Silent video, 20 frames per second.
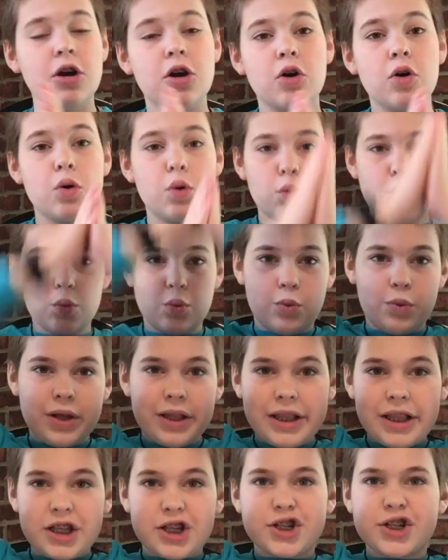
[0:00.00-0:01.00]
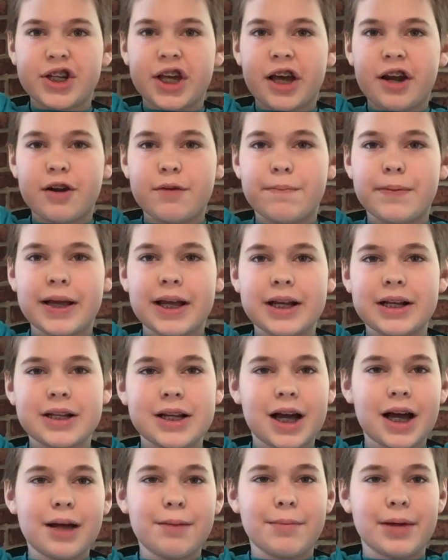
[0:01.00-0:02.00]
Who really shattered Pink
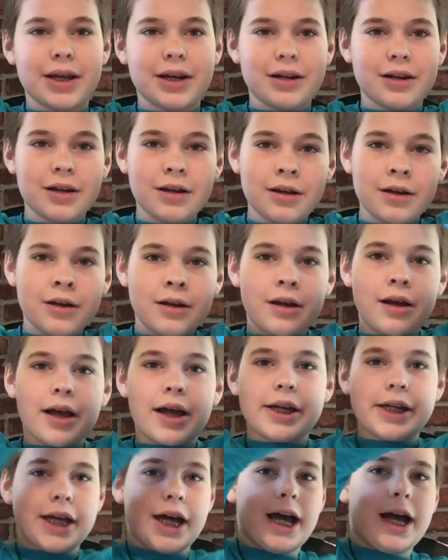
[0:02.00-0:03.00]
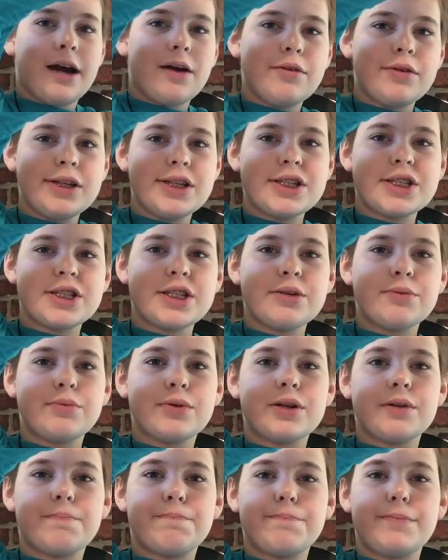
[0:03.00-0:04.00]
Diamond? And how easy
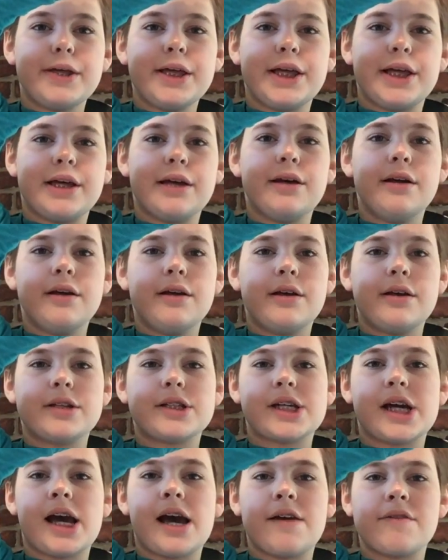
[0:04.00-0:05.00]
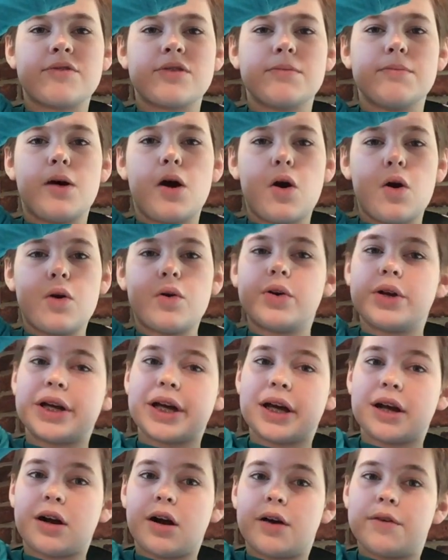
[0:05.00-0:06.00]
would it be to have them all
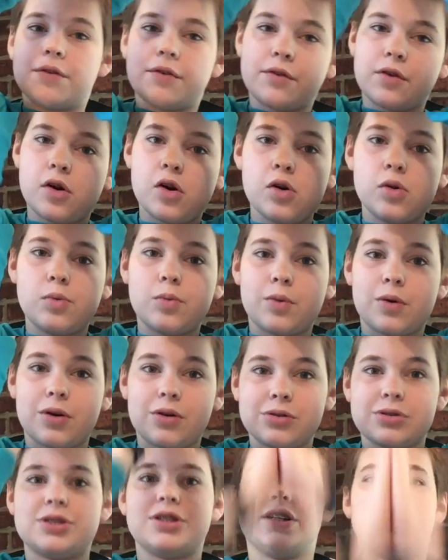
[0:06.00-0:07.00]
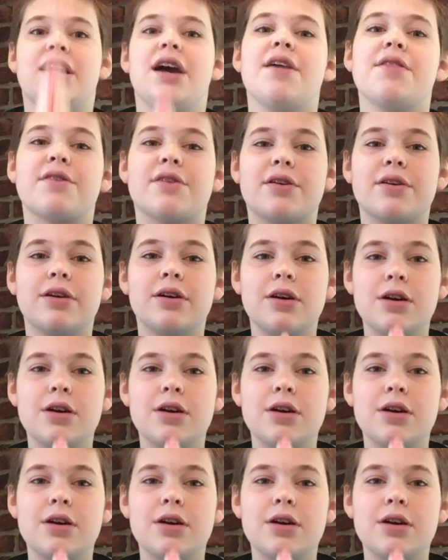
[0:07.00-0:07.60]
get off of Homeworld together?